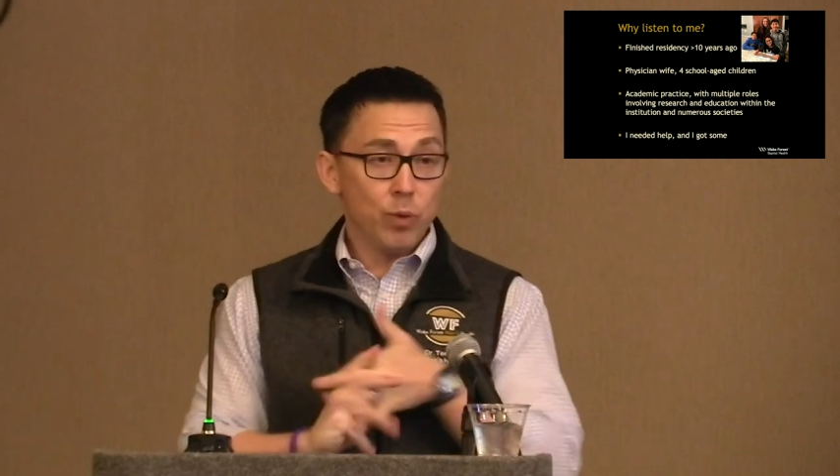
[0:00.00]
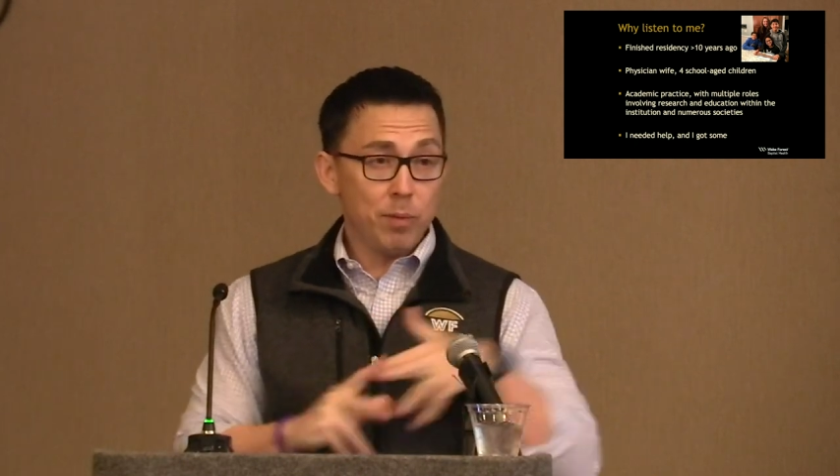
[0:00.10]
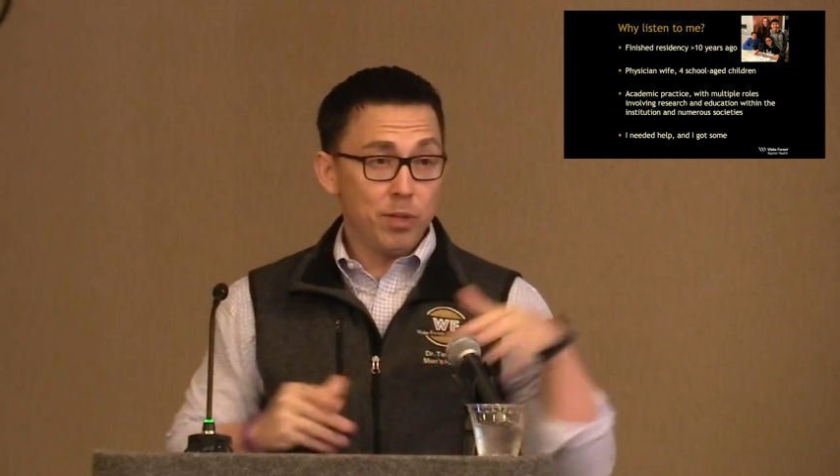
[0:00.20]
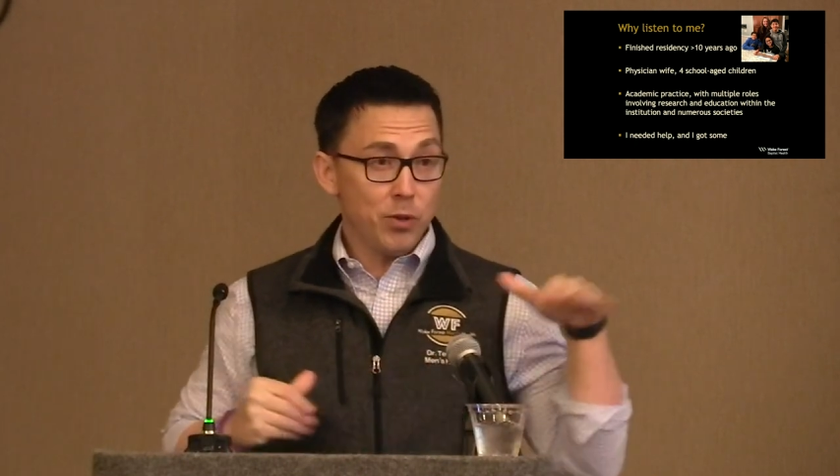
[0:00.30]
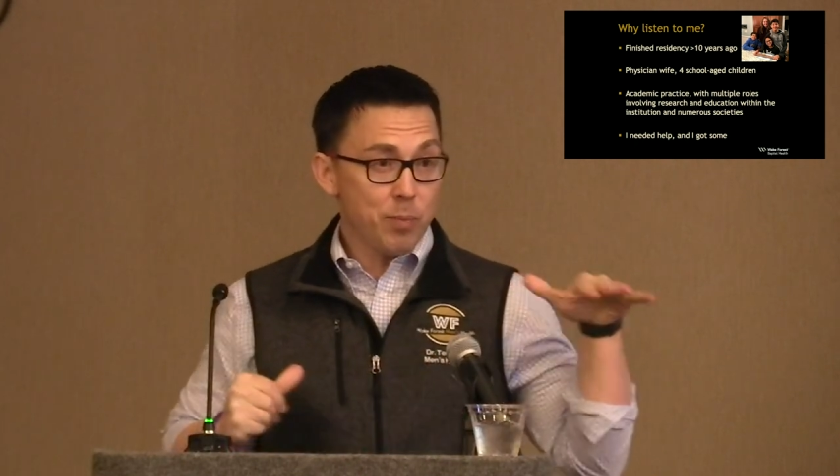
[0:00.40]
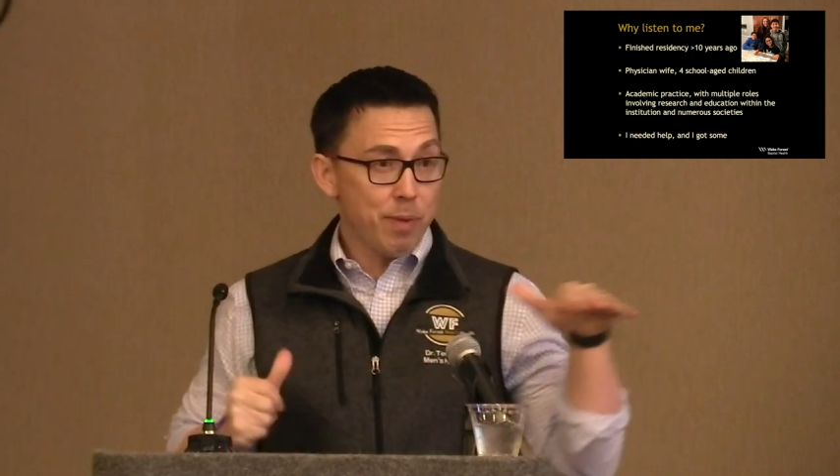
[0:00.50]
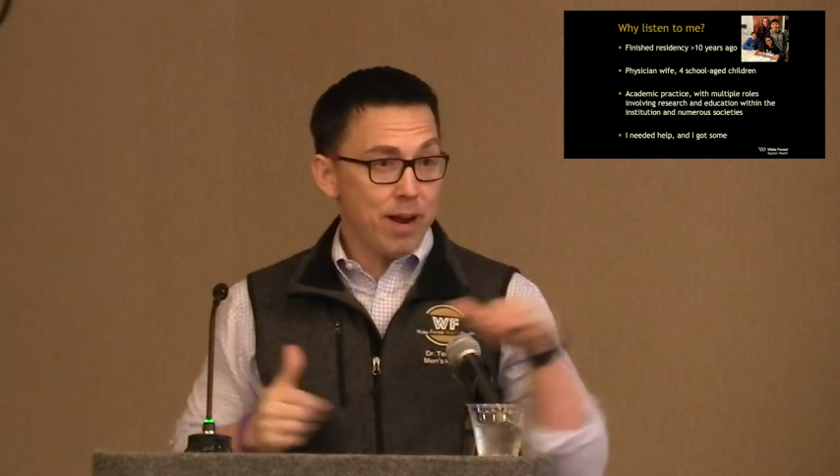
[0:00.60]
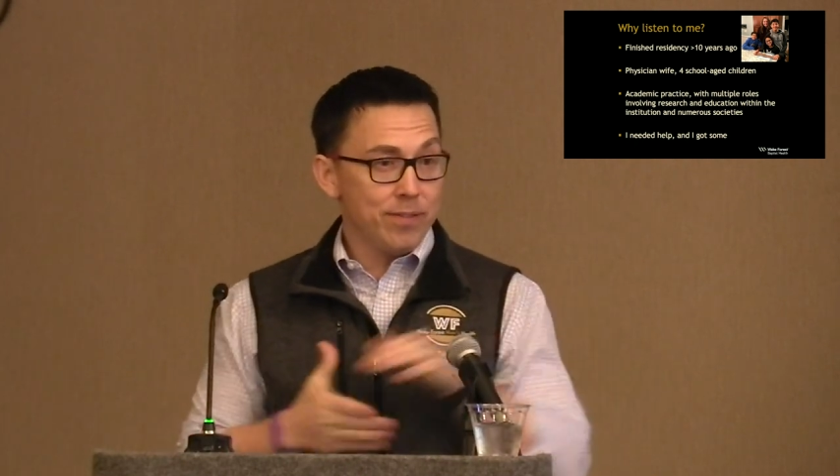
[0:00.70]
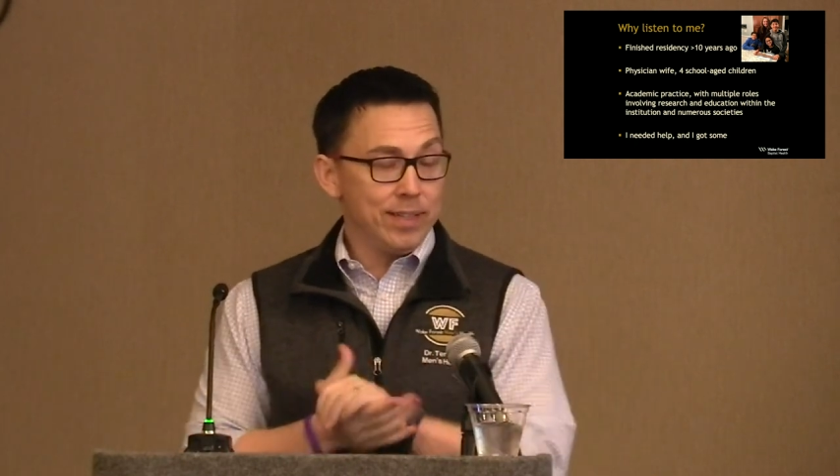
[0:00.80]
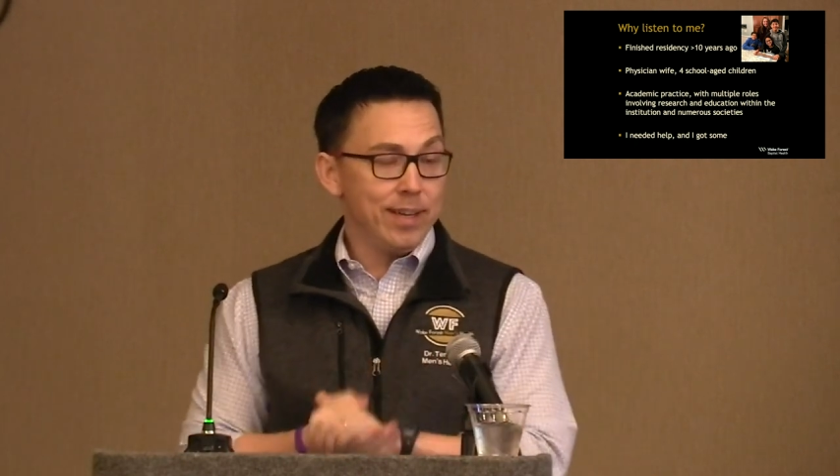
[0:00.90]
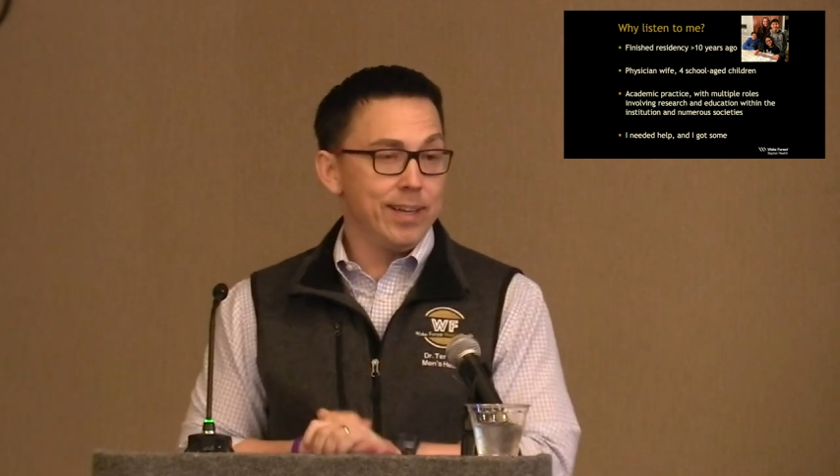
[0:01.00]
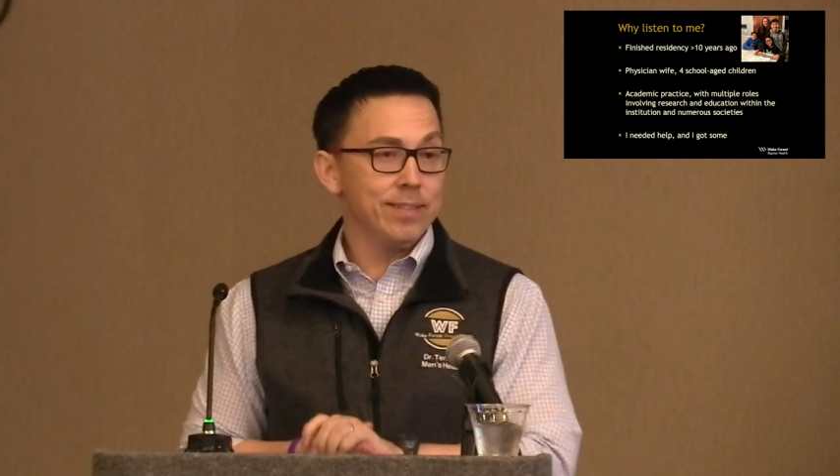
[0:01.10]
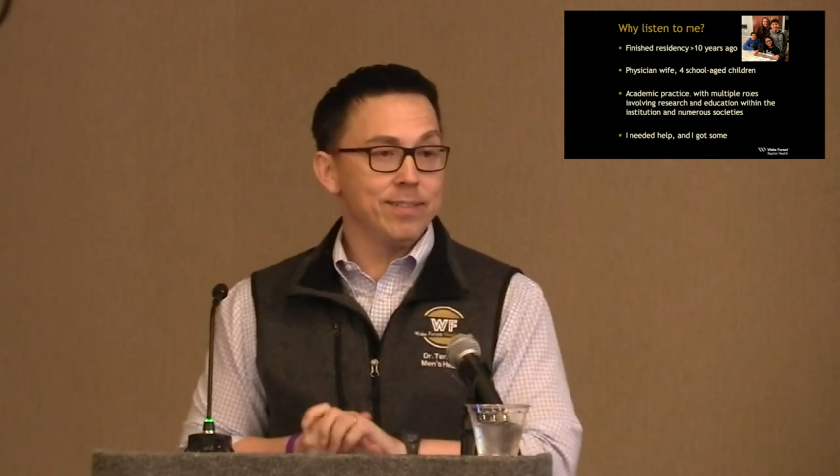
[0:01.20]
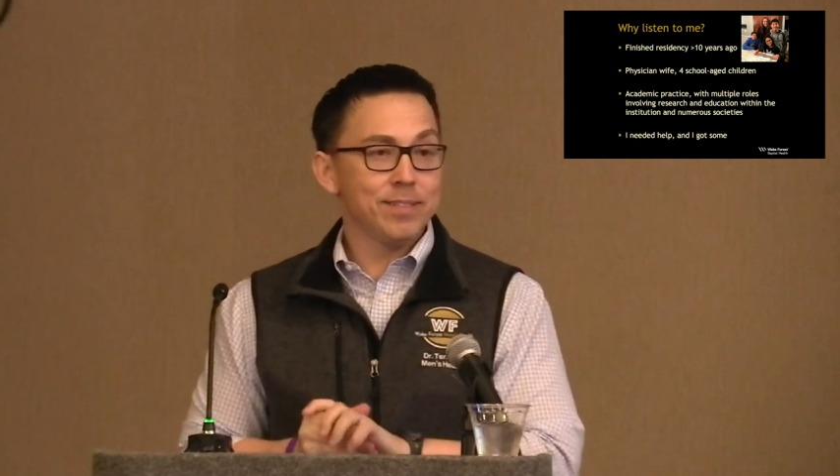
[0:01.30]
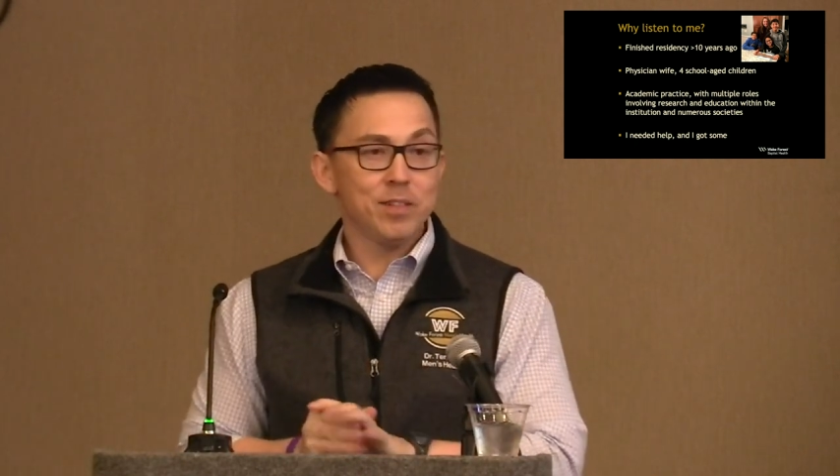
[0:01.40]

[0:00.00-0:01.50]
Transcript: well below the poverty line.